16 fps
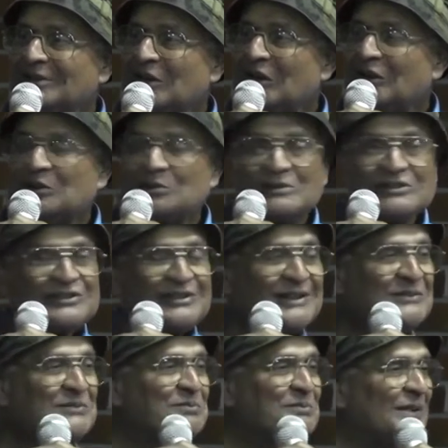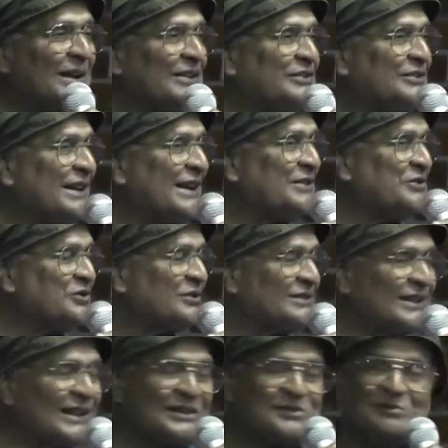All of a sudden,
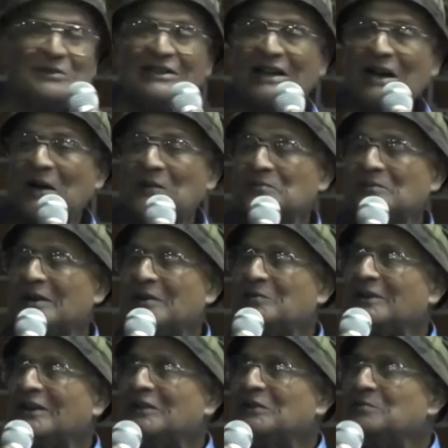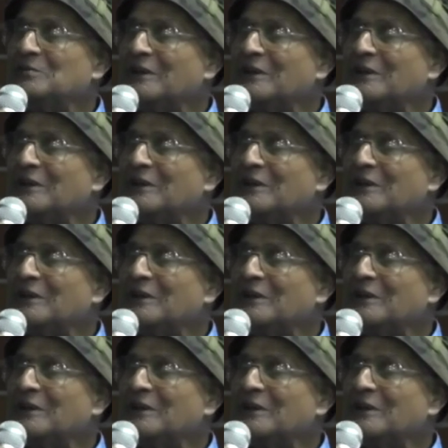meditation has become a very